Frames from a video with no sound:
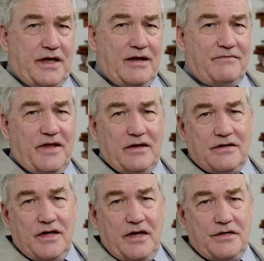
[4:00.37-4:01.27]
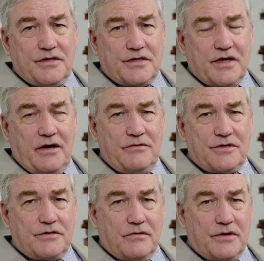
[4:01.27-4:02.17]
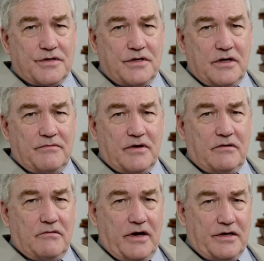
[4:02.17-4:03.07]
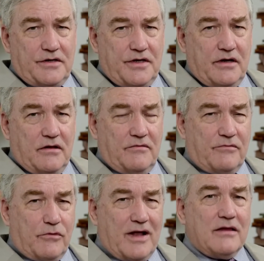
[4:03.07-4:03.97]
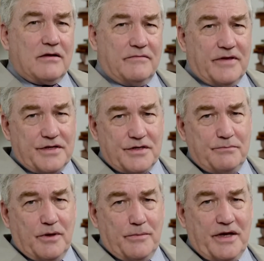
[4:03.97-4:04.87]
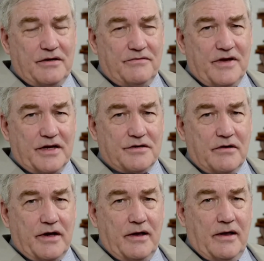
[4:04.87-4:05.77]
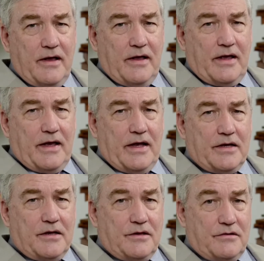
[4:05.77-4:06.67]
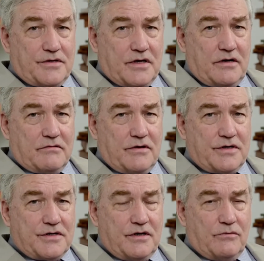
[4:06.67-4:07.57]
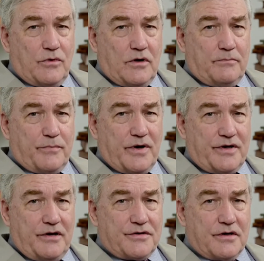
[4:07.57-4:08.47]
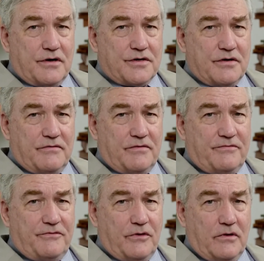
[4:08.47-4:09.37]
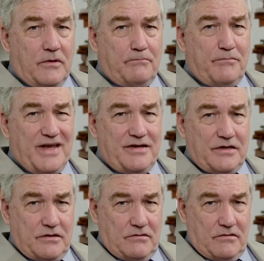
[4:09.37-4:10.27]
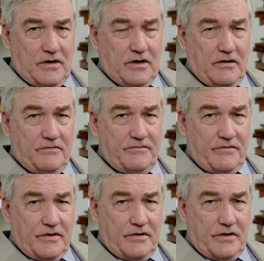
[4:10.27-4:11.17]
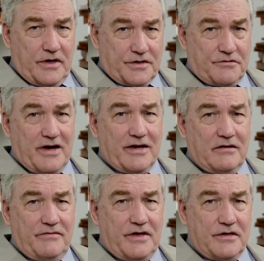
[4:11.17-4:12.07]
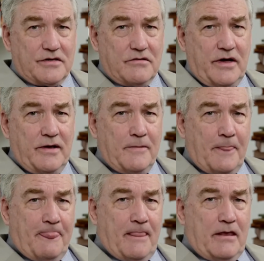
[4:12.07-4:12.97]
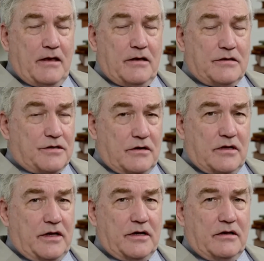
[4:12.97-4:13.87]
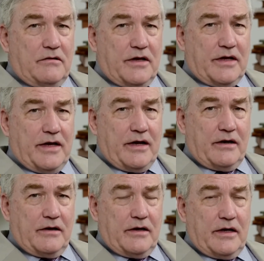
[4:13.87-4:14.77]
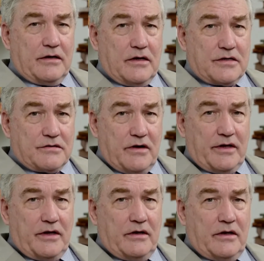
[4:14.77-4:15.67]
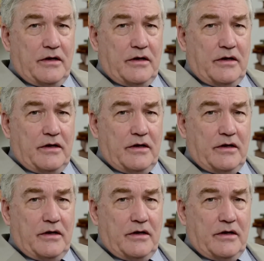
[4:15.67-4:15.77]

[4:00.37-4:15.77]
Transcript: the advantageous outsourcing of a great deal of relatively simple manufacturing. And those countries that were producers of a full menu of extractive industry, certainly including Canada and Australia,